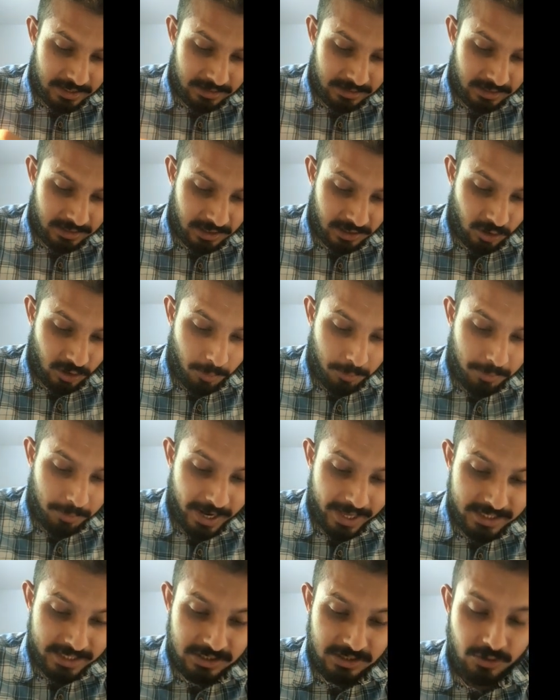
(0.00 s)
the
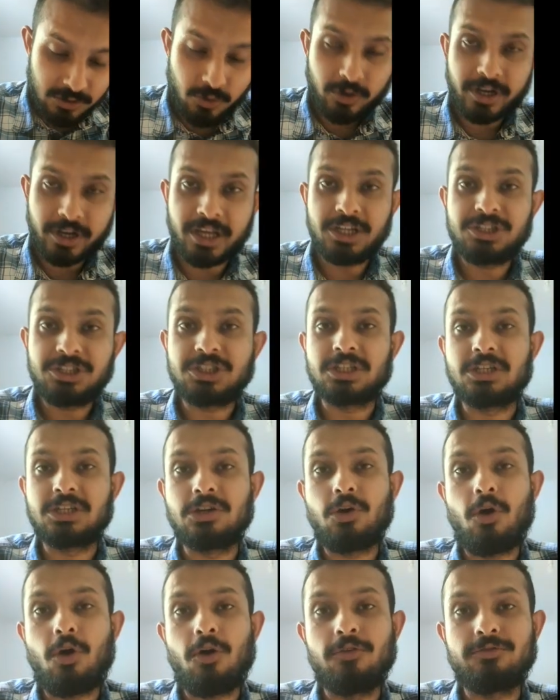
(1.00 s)
complex
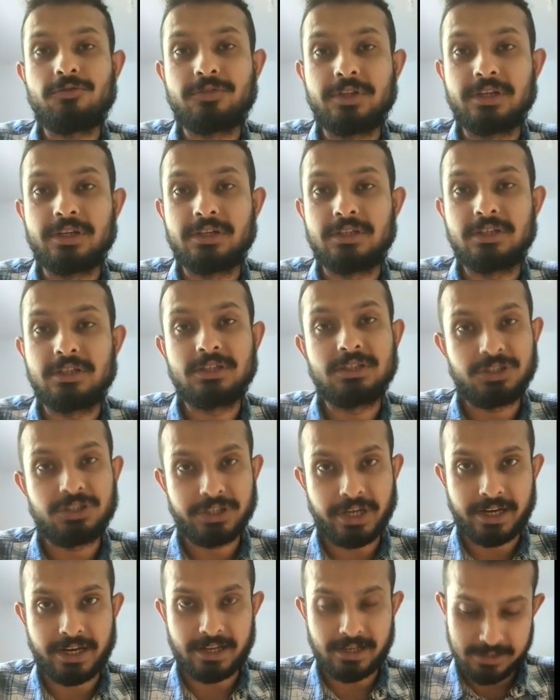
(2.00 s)
rotation of the
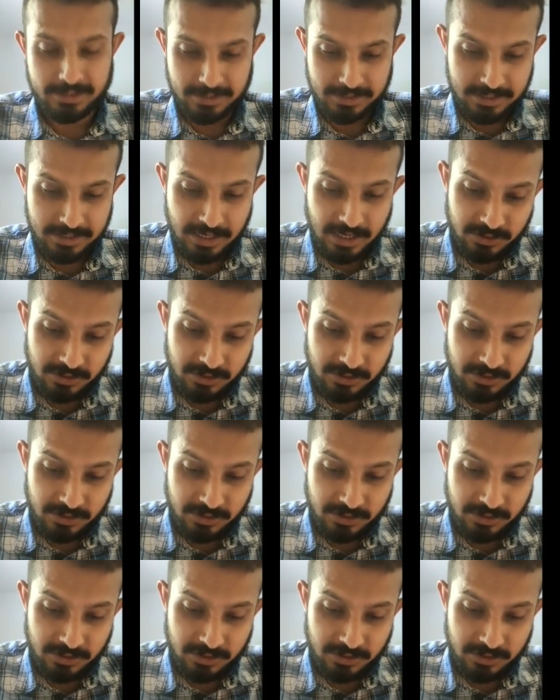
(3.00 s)
channels.